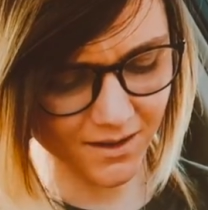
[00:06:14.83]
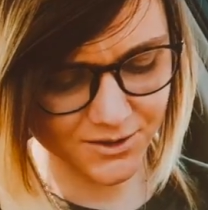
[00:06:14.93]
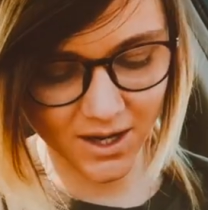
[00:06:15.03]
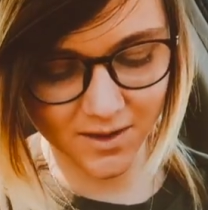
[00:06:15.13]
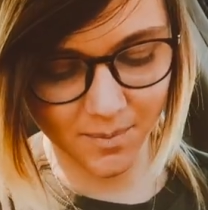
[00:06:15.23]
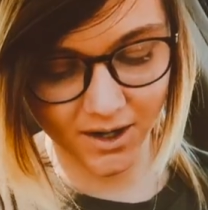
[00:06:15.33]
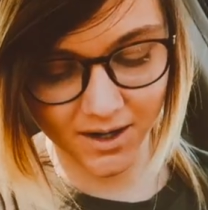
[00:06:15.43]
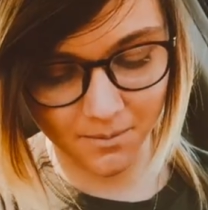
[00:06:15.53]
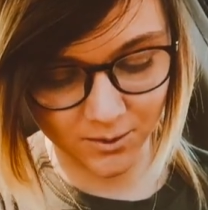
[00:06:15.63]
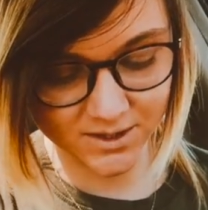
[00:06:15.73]
So yeah, the part
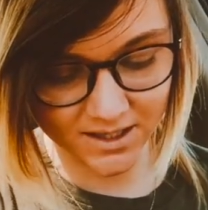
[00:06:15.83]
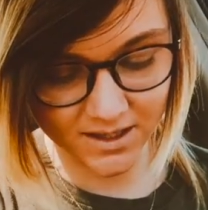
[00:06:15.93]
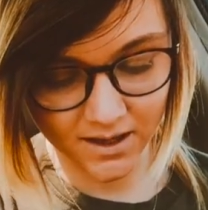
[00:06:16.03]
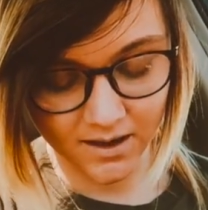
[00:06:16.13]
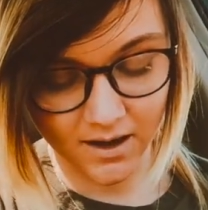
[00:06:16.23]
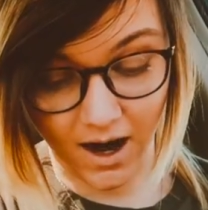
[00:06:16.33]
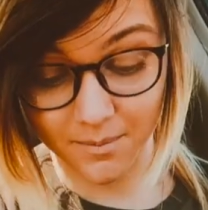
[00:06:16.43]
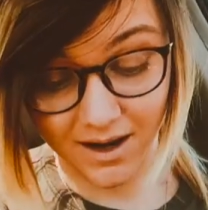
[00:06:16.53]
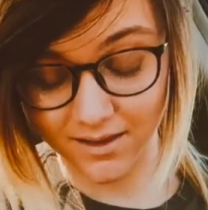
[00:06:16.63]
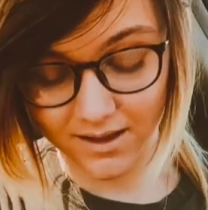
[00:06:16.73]
I
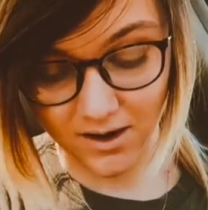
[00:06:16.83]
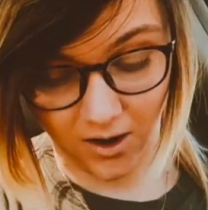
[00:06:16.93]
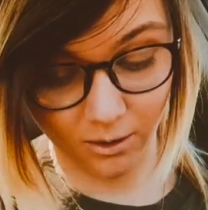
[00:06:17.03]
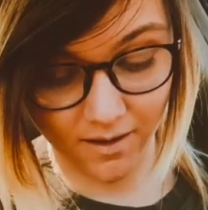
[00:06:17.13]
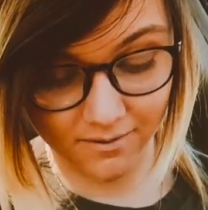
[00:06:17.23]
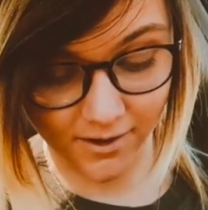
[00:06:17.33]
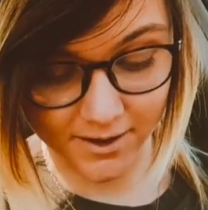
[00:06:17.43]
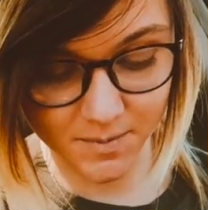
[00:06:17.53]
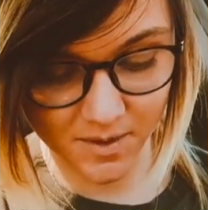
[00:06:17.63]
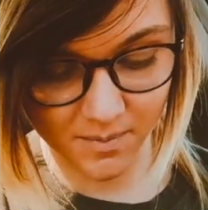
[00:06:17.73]
liked all of that
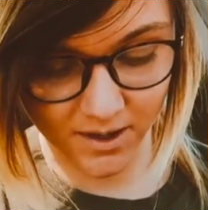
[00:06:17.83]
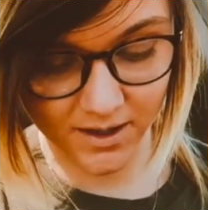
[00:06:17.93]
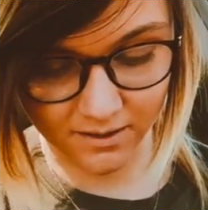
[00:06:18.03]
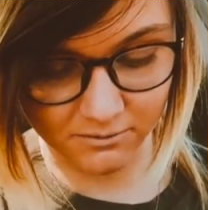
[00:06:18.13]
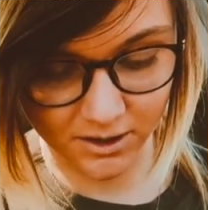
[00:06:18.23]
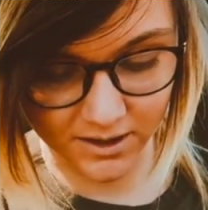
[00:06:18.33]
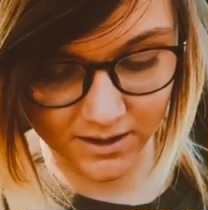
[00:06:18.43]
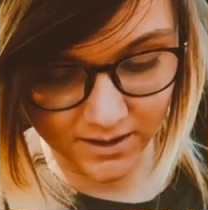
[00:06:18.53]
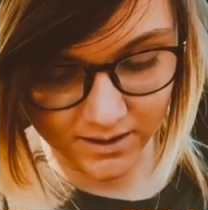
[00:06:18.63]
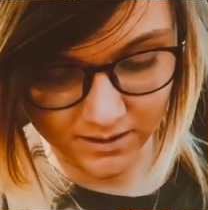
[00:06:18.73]
verse, but the part I
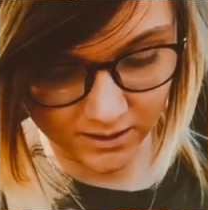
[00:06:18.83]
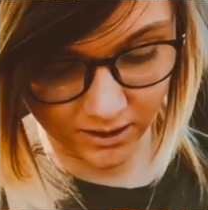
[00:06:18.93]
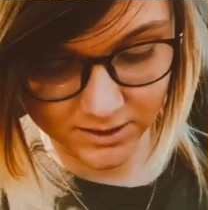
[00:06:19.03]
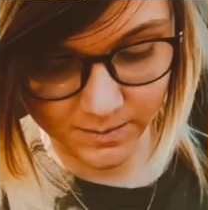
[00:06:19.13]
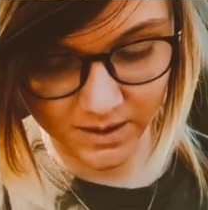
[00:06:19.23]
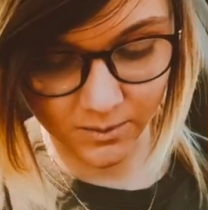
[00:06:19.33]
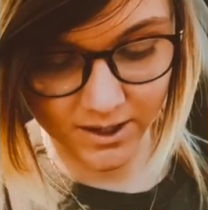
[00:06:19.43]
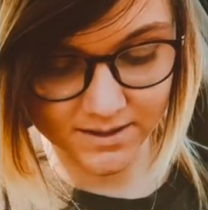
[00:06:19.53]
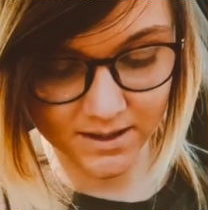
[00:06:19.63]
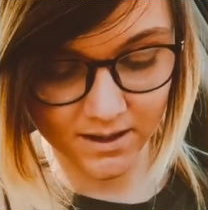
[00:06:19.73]
really clung to me
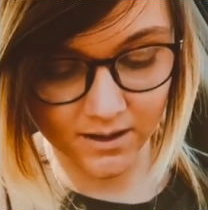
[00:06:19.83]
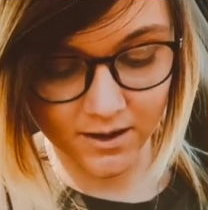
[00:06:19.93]
was,